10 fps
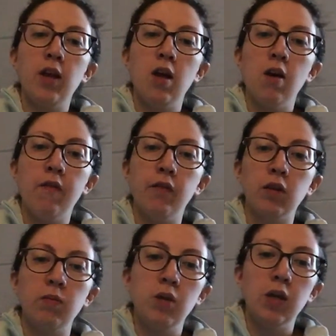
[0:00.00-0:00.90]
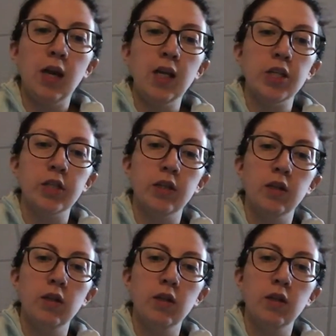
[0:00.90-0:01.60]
her for communication